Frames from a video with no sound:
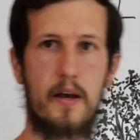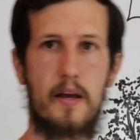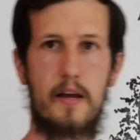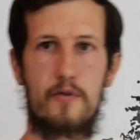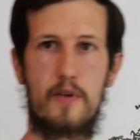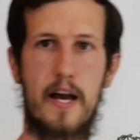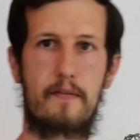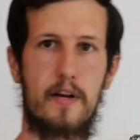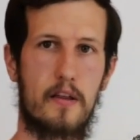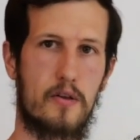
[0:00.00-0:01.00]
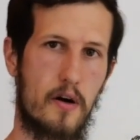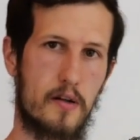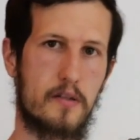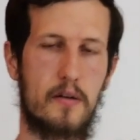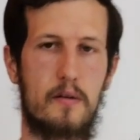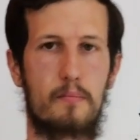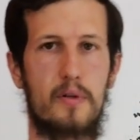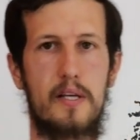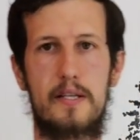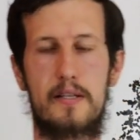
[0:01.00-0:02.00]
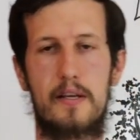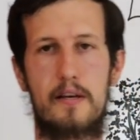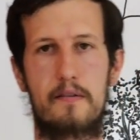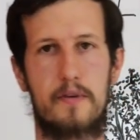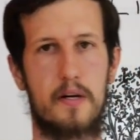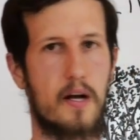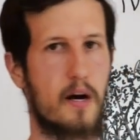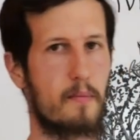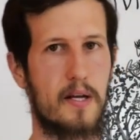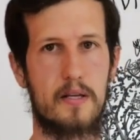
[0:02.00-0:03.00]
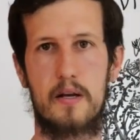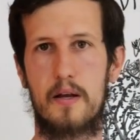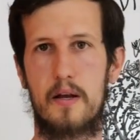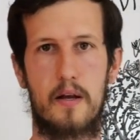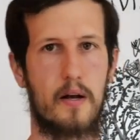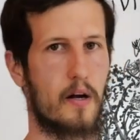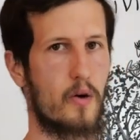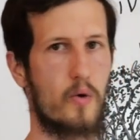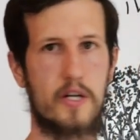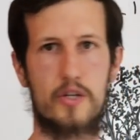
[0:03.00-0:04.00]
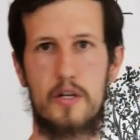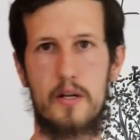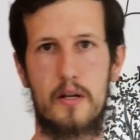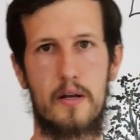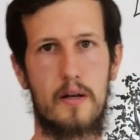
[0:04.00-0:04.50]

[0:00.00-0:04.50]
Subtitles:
If you have any thoughts, please leave a comment, a question.